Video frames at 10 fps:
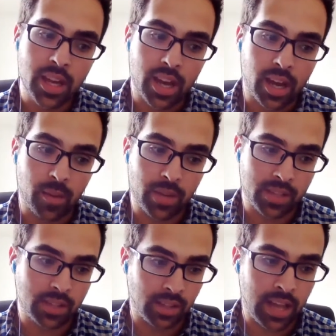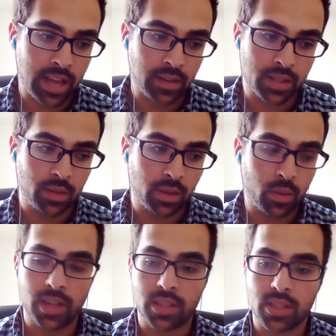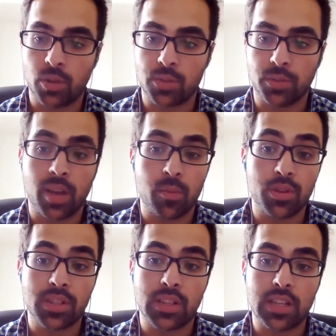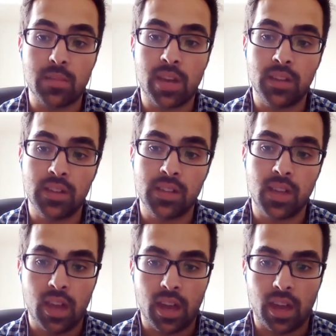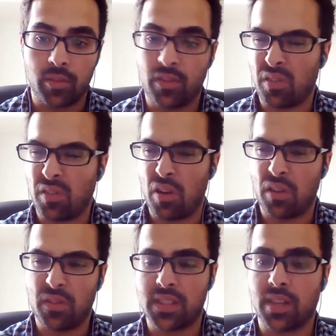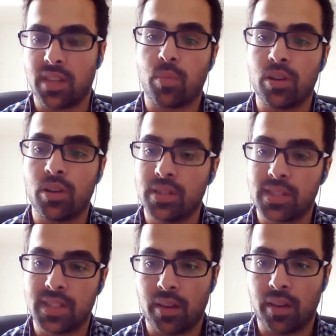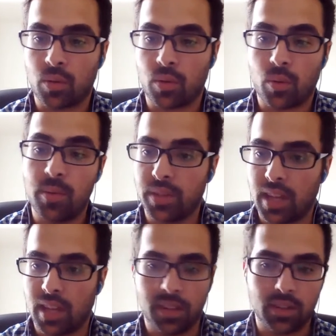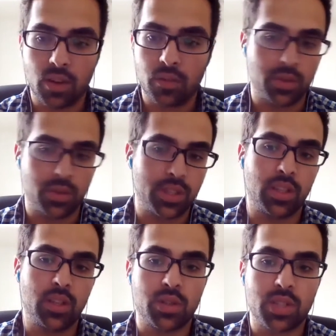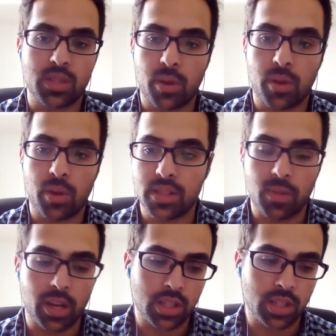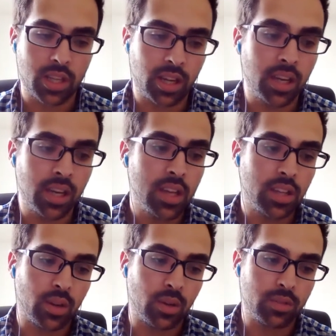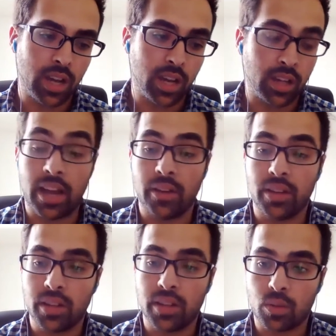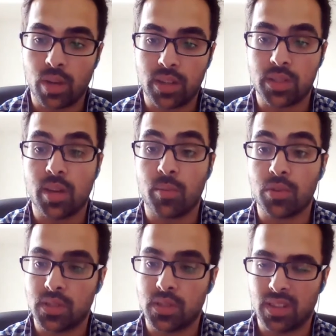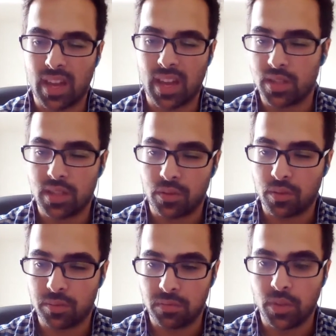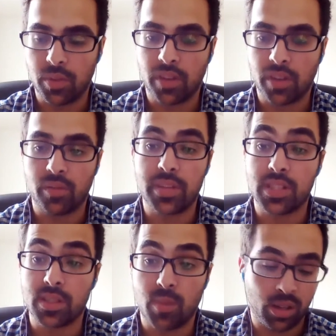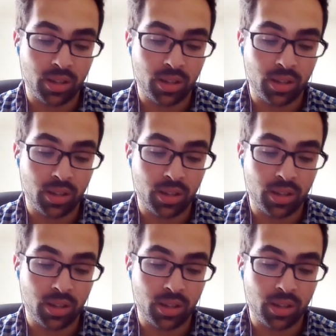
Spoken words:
It allows you to create disposable numbers and emails. If you've heard of things like Burner and stuff, they're great, but they don't focus on the user's experience as much, and they don't allow you to create those numbers, and they have a different little bit of business model.